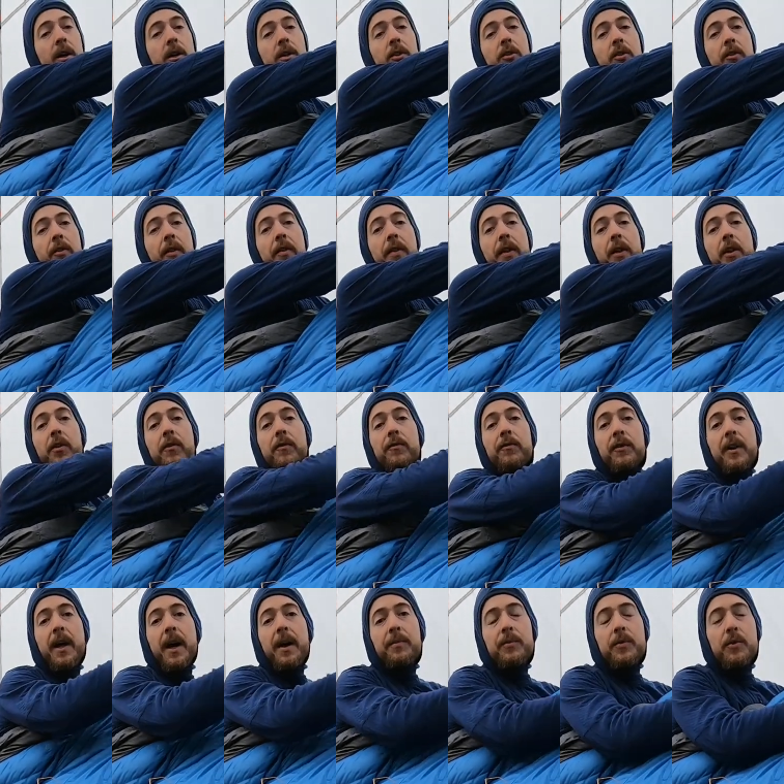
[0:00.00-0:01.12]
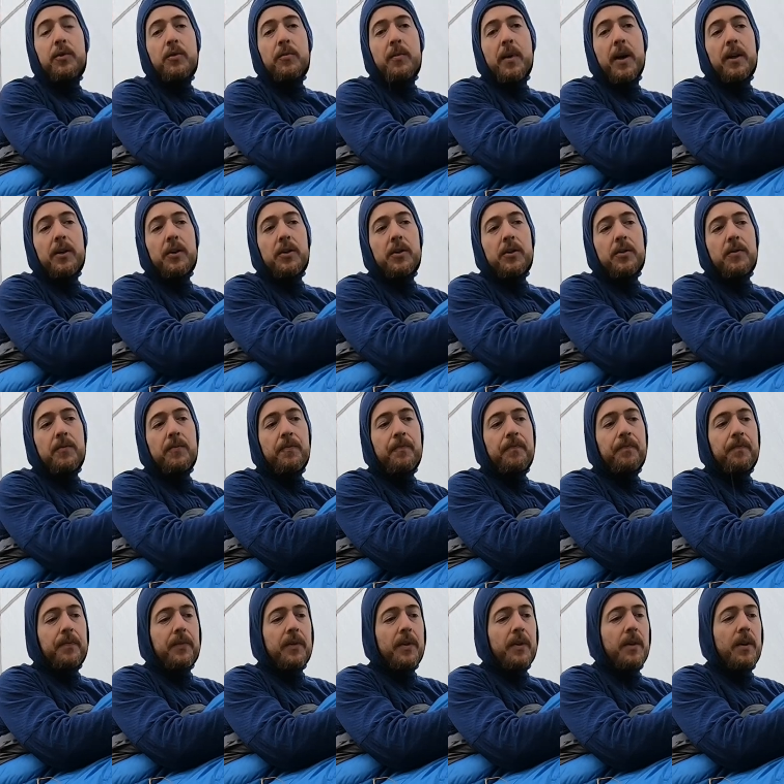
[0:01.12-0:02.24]
so that they don't flap too much.
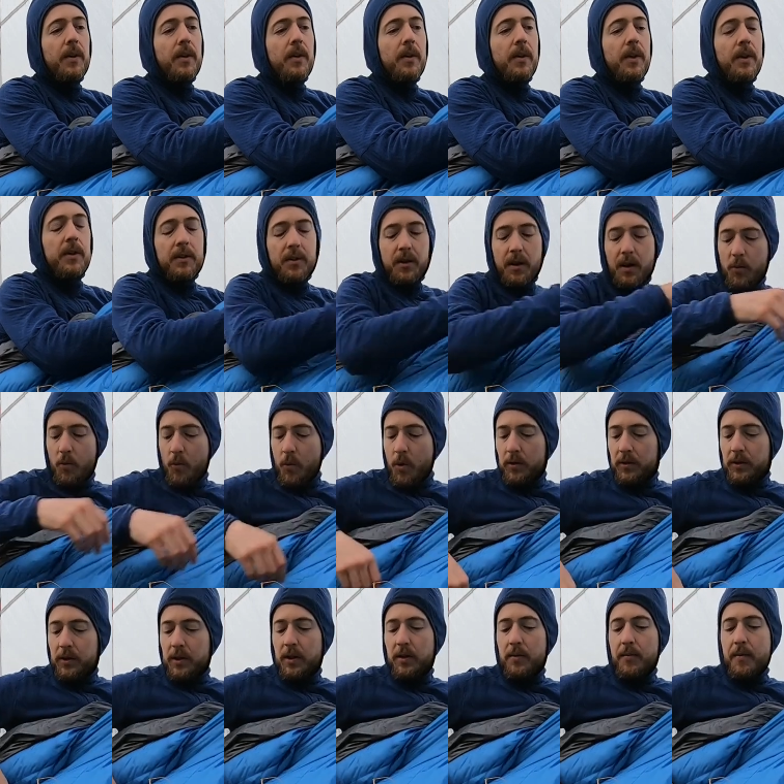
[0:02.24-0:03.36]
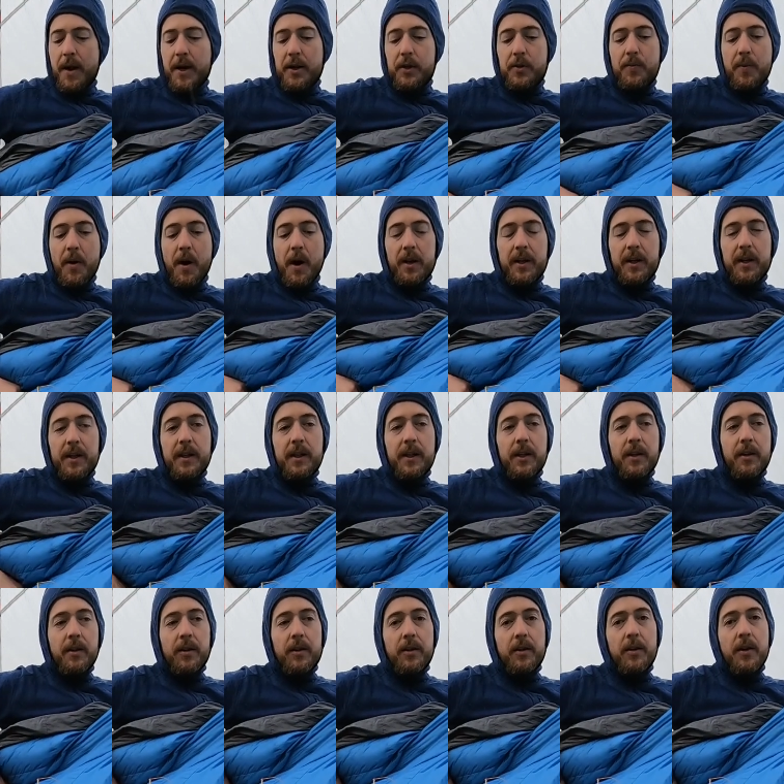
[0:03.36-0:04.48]
It's got one little mesh pocket
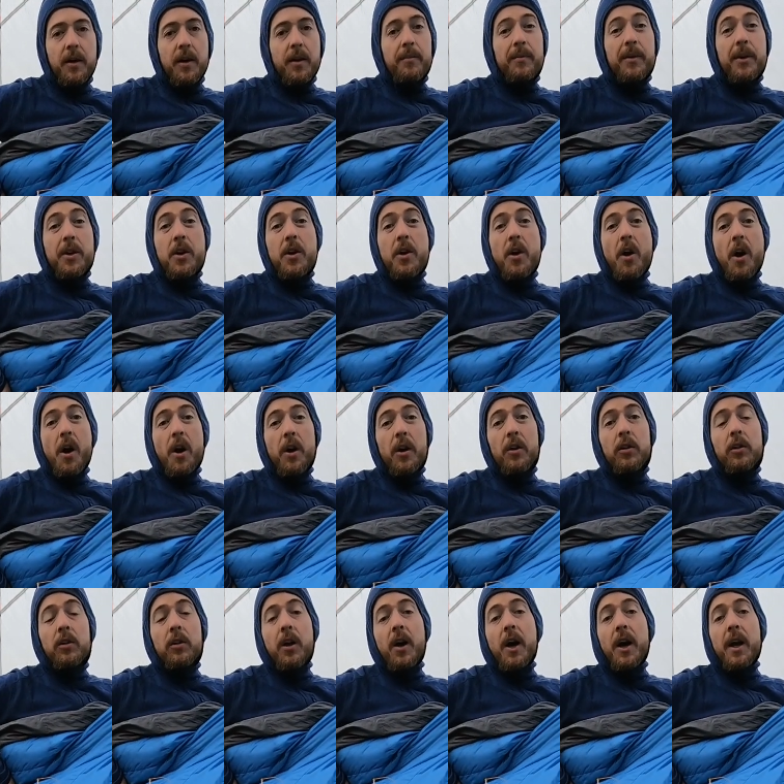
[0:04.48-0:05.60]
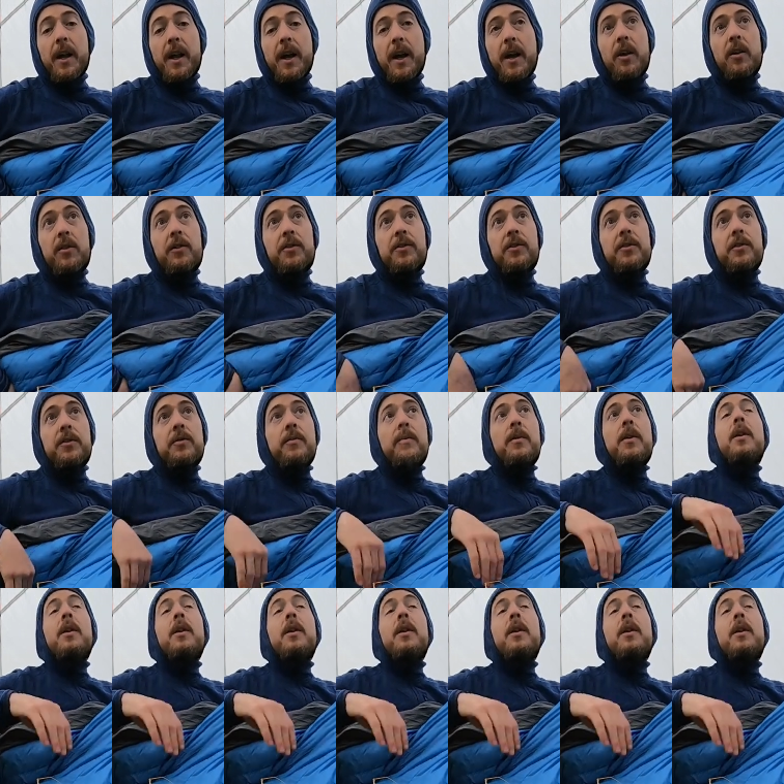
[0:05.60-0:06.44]
here, but not a lot else.